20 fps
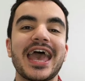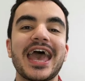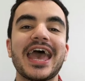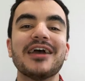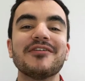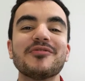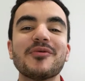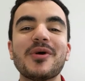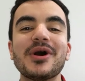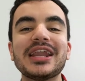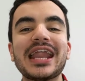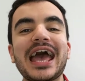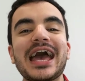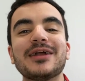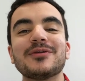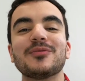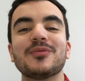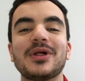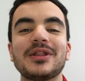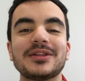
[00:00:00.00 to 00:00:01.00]
Hey everyone,
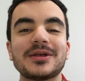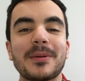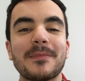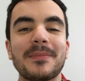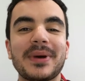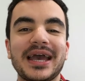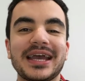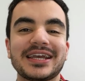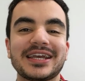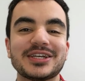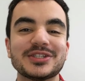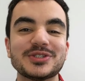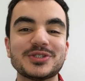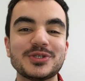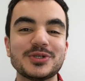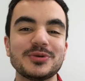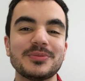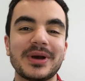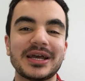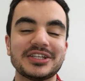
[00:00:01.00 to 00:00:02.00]
and welcome back
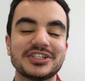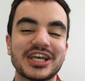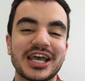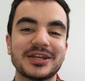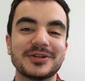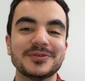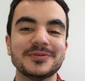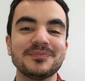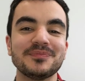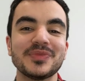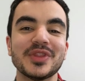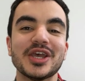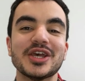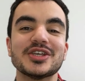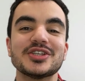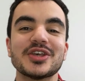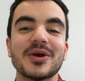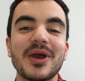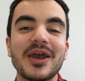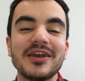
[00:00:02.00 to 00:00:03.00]
to my channel.
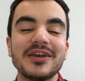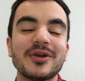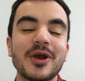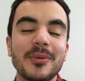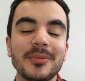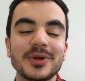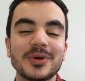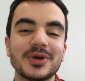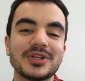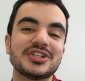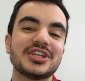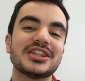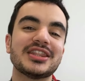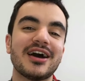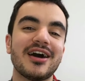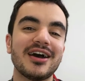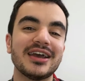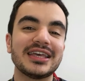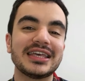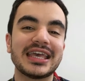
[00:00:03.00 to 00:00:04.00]
So a common question
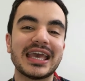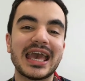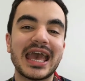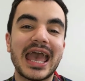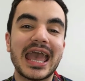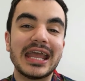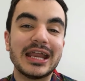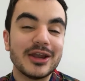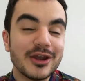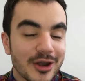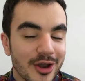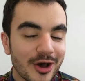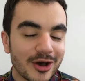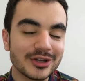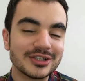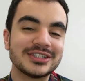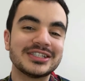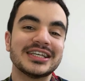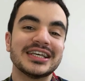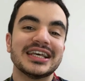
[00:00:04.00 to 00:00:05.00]
that I get a
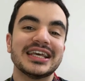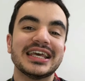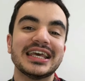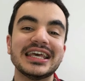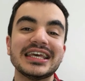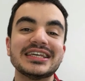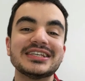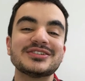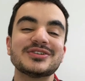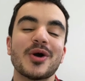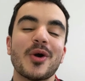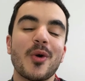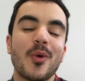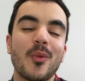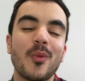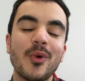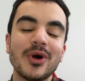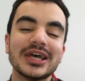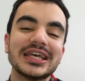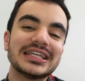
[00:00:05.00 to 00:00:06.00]
lot is,
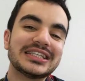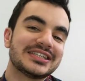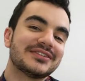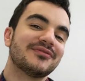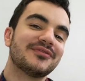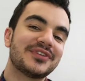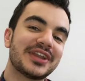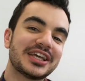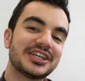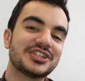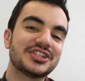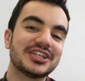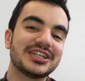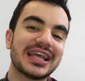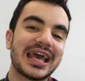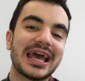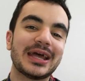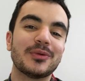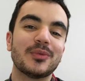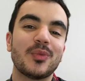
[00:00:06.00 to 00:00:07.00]
what is
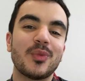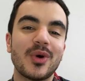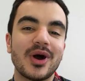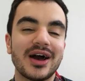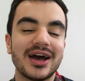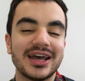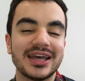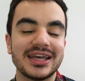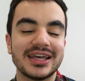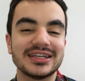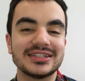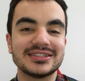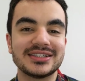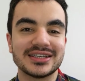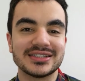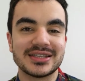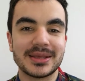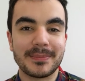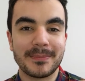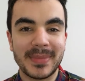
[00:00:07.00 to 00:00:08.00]
inflation and why
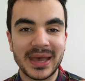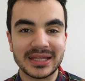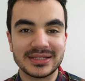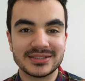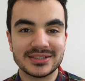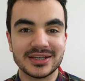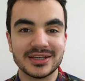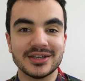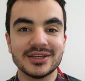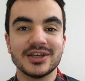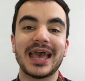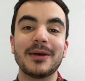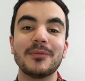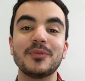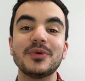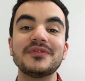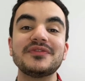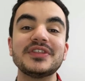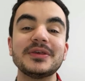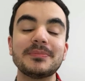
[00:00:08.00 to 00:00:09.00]
does it matter?
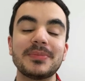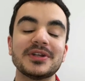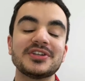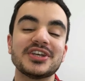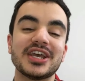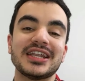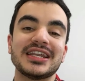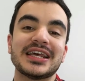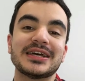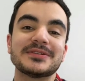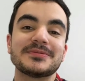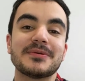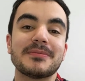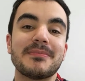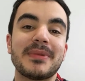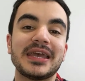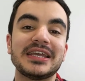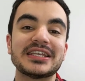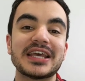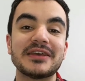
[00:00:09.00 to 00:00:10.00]
And with the budget announcement
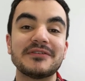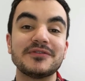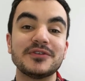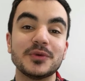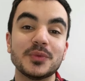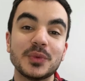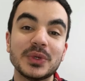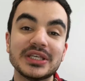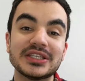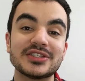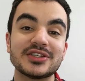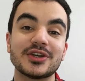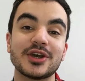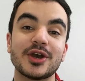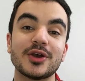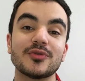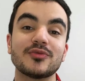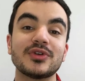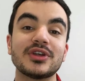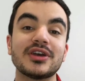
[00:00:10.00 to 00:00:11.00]
made a few weeks
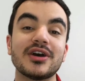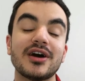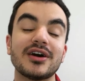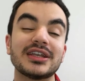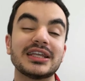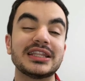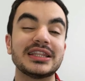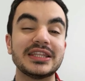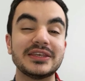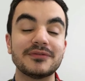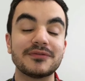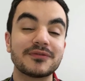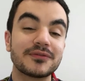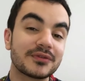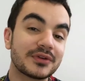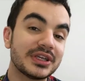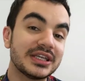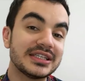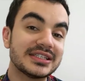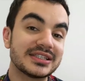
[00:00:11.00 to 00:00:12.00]
ago regarding the
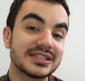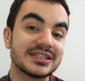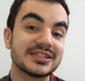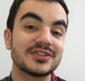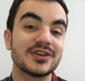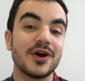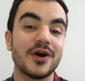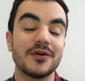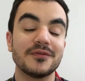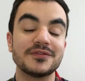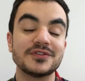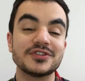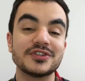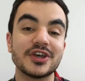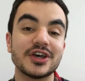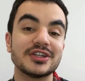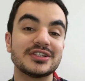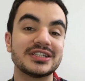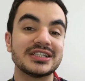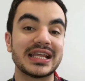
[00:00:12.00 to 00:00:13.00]
freezes of
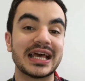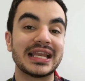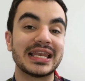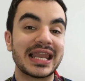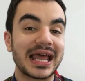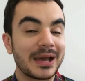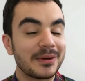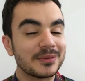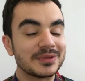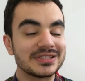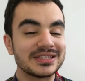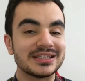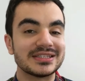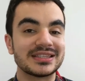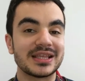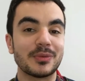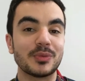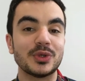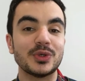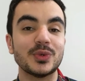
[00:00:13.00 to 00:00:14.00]
certain allowances
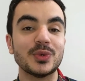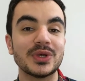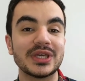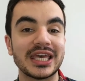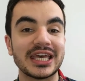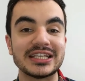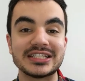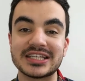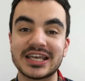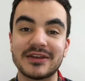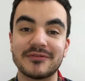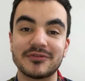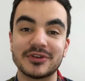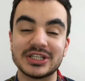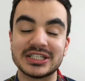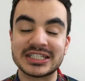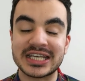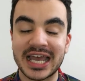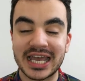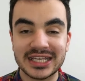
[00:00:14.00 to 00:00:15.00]
that we all get
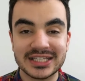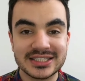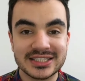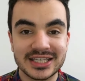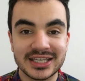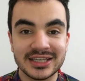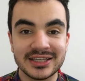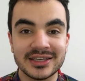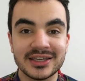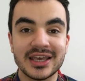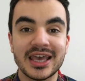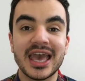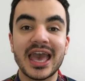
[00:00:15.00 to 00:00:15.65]
every tax year,